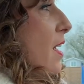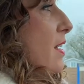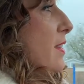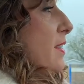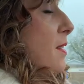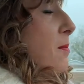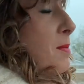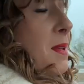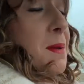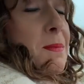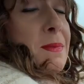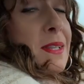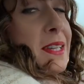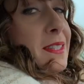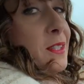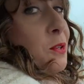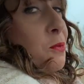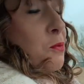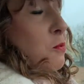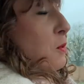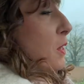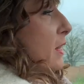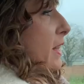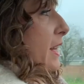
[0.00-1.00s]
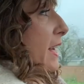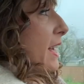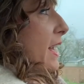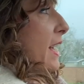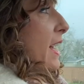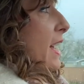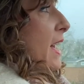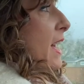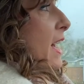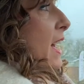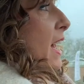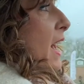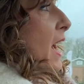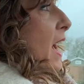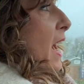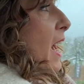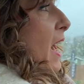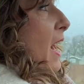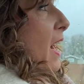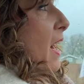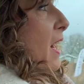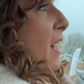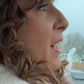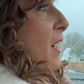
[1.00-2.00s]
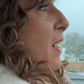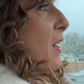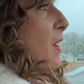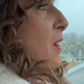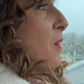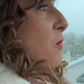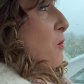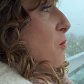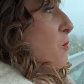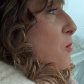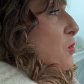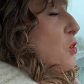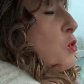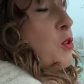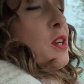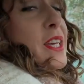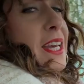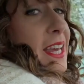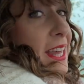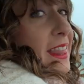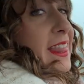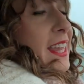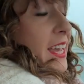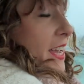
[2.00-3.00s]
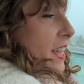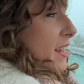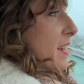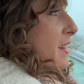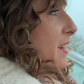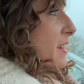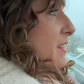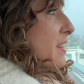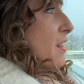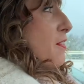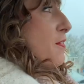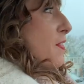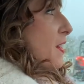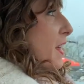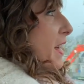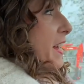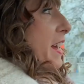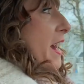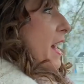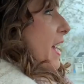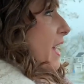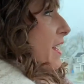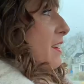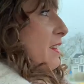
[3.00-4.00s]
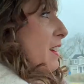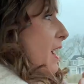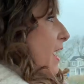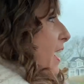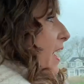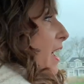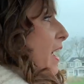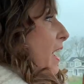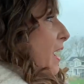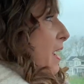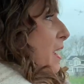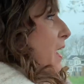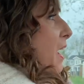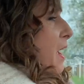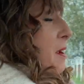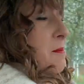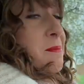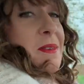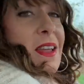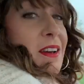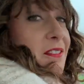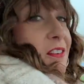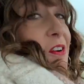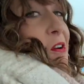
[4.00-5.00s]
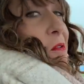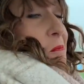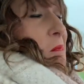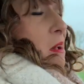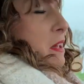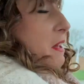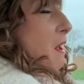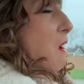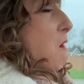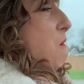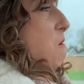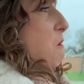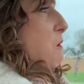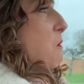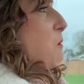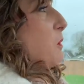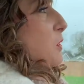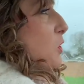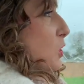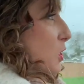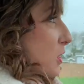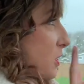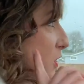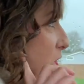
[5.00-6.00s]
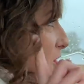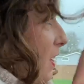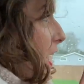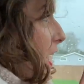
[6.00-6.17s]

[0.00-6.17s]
Sometimes that's a really tricky thing because I feel like I'm never on my own, which is